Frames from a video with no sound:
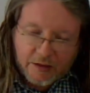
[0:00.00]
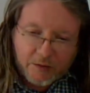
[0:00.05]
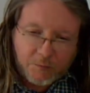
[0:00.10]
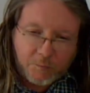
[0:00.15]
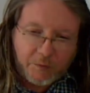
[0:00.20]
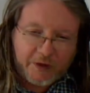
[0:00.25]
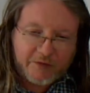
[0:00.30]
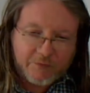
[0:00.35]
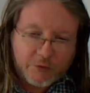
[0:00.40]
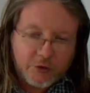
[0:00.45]

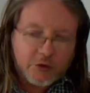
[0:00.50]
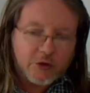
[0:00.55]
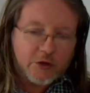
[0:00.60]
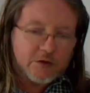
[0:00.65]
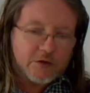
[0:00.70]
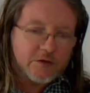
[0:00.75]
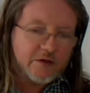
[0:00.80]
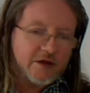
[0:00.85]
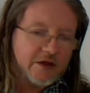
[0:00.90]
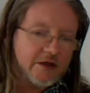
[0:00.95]
whenever you go
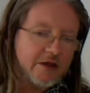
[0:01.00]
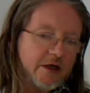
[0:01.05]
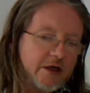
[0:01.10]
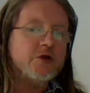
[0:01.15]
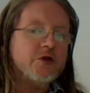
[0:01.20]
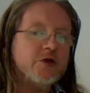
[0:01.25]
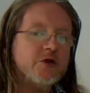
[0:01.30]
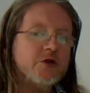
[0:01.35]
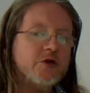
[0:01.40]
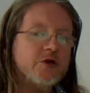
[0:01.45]
to the
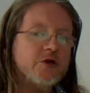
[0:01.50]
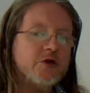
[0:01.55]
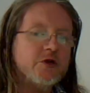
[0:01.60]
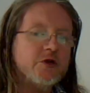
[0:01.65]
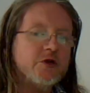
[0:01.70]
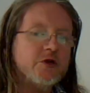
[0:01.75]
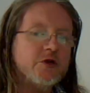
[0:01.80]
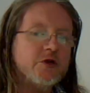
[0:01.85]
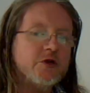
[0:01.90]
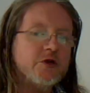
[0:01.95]
AIP
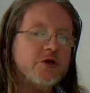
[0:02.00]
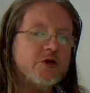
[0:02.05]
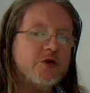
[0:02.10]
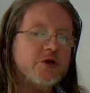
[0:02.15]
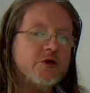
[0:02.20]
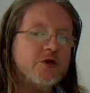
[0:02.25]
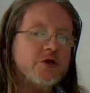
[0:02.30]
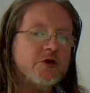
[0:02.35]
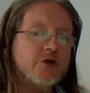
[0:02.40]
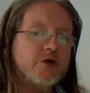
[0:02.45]
and you
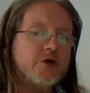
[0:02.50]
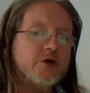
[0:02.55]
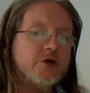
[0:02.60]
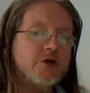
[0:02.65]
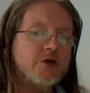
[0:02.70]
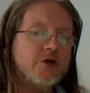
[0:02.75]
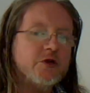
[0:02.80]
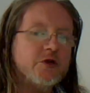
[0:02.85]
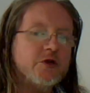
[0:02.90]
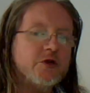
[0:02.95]
look up the
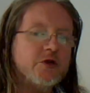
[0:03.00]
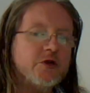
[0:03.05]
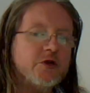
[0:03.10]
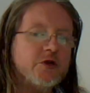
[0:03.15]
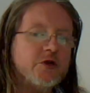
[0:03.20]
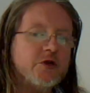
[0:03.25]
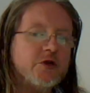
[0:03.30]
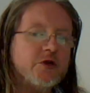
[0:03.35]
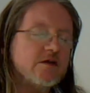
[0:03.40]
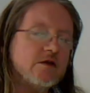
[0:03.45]
communication
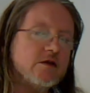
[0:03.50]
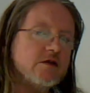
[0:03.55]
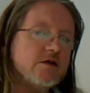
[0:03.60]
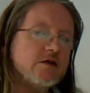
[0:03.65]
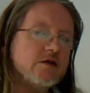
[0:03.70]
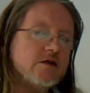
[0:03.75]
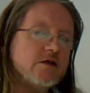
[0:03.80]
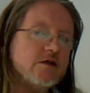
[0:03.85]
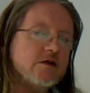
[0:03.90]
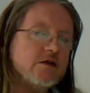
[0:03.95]

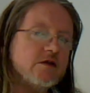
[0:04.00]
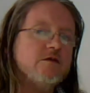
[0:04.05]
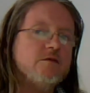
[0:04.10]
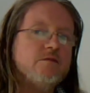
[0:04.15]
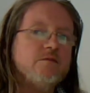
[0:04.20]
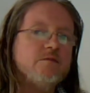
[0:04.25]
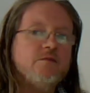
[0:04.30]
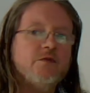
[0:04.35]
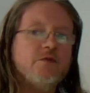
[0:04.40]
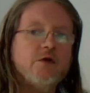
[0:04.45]
facilities
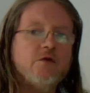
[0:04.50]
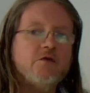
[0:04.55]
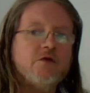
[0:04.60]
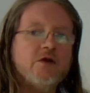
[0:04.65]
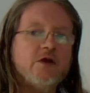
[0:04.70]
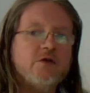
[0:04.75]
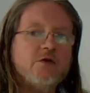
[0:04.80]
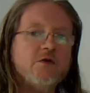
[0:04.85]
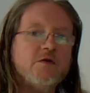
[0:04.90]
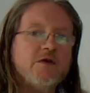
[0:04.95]
of an
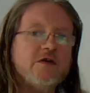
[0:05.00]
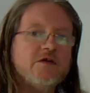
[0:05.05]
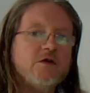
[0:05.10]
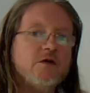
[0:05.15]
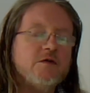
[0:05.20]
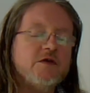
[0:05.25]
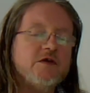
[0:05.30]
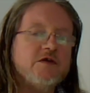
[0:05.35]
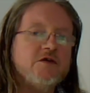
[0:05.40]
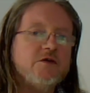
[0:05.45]
air traffic
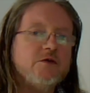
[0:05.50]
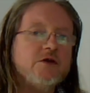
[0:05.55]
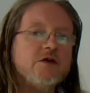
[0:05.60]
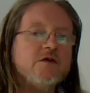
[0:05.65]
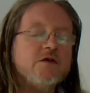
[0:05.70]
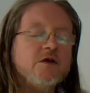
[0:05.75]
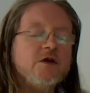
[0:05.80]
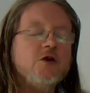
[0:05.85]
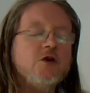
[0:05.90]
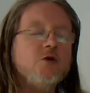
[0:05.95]
services unit,
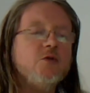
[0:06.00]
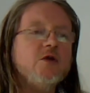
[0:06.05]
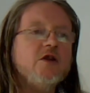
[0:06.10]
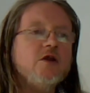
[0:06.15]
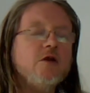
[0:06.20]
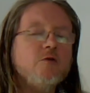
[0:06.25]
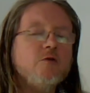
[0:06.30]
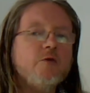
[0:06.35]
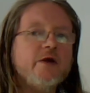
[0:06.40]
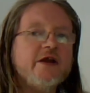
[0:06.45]
you will
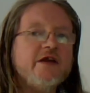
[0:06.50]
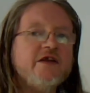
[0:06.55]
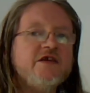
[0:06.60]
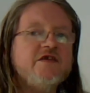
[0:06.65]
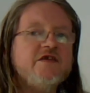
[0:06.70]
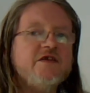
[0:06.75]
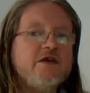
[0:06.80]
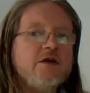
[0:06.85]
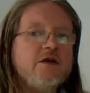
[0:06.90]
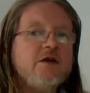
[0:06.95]
always
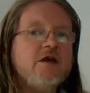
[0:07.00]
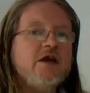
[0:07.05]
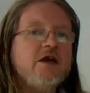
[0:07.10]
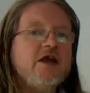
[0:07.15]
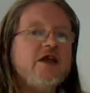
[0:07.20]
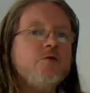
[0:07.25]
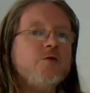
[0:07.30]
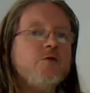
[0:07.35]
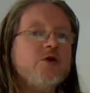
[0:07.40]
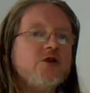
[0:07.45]
see
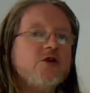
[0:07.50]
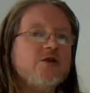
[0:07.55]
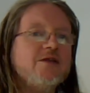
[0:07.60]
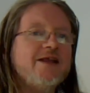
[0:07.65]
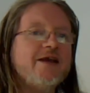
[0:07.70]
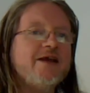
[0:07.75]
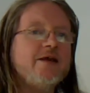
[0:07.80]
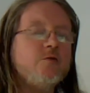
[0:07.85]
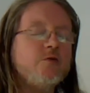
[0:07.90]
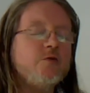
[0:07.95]
in which
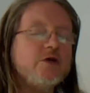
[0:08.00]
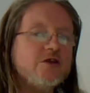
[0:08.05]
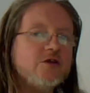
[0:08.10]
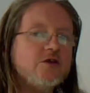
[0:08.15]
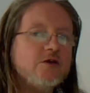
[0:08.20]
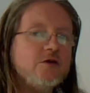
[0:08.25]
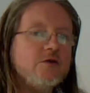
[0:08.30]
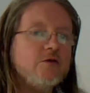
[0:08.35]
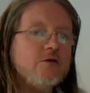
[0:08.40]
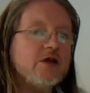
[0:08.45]
language
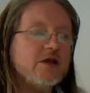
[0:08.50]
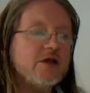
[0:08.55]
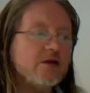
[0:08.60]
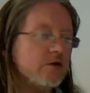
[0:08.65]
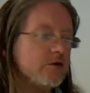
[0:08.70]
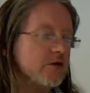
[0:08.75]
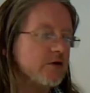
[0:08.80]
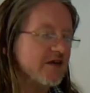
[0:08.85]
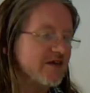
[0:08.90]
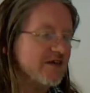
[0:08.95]
you can
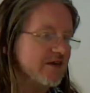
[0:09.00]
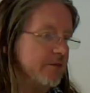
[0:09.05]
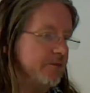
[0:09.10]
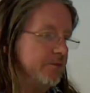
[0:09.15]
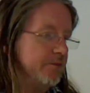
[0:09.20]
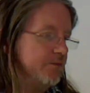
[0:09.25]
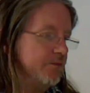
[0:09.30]
address them.